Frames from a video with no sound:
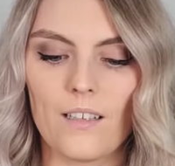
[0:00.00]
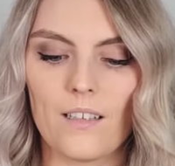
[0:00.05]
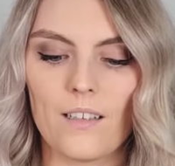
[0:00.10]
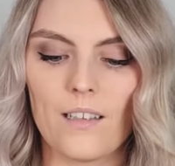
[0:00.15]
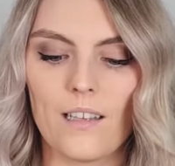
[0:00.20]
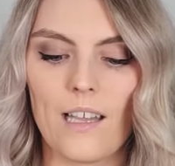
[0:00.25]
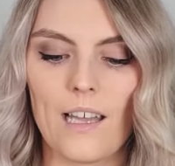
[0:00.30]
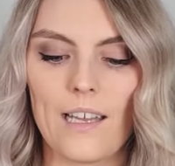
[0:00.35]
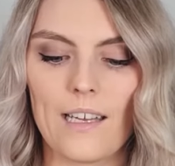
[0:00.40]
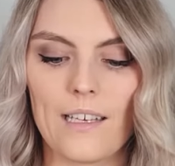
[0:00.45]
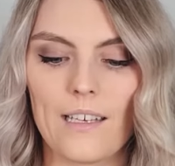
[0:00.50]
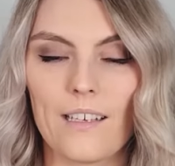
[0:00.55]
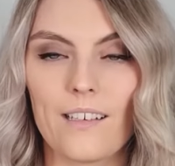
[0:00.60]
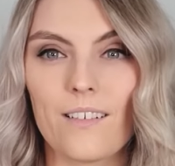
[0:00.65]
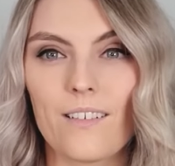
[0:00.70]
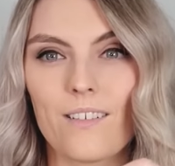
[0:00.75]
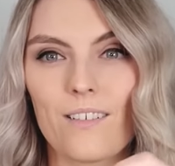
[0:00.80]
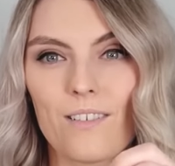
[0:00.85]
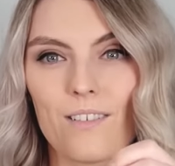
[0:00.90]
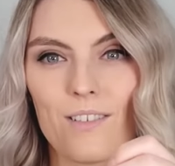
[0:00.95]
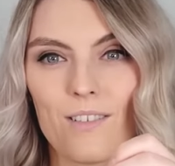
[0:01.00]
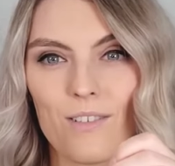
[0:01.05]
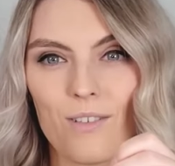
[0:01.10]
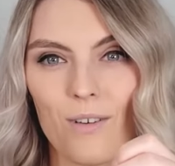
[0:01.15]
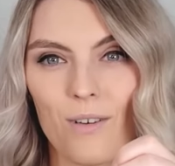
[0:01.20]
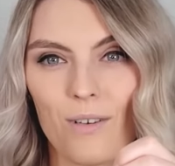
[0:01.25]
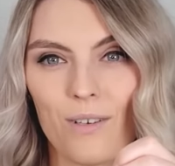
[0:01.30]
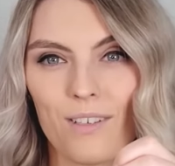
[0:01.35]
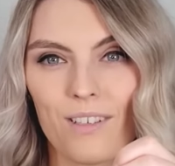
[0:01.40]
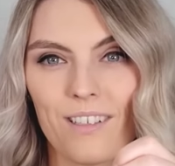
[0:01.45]
Like so.
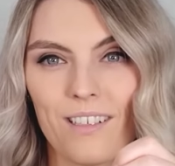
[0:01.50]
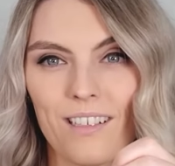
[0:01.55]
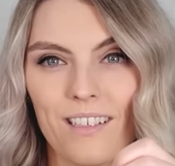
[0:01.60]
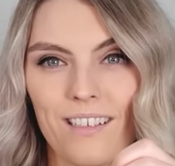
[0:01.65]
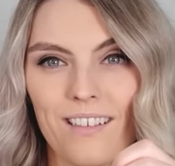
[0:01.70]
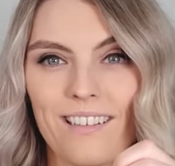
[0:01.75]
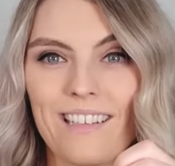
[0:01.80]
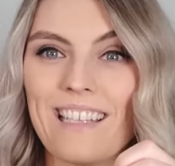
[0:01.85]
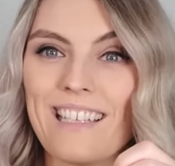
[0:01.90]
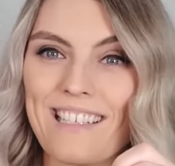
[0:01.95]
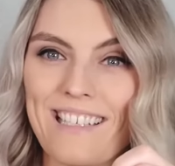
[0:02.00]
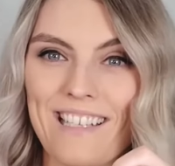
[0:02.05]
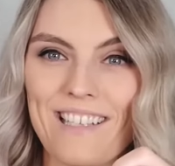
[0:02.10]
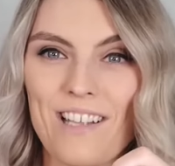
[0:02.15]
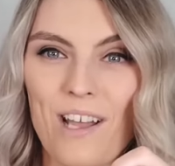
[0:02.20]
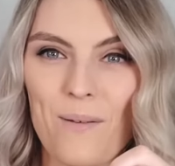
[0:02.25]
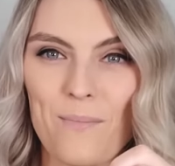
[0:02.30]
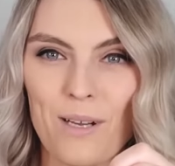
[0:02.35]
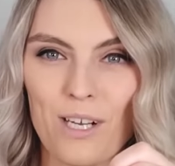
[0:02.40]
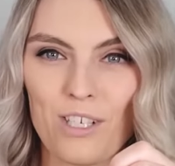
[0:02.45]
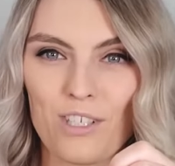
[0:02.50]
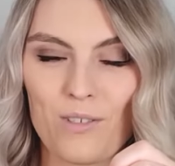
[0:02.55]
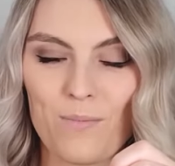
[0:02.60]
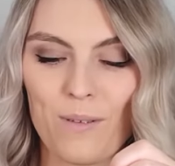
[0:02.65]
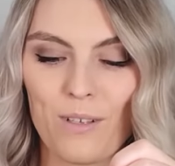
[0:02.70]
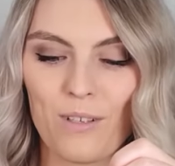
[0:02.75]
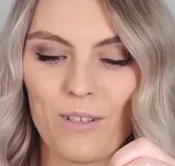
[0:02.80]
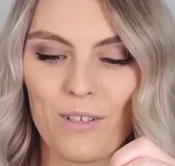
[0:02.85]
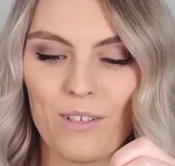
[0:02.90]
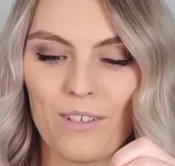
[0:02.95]
This is our
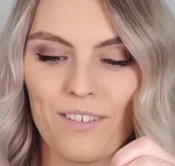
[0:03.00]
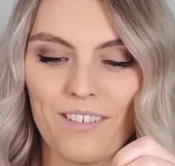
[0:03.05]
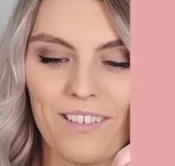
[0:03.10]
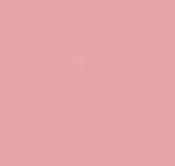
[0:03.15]
marshmallow.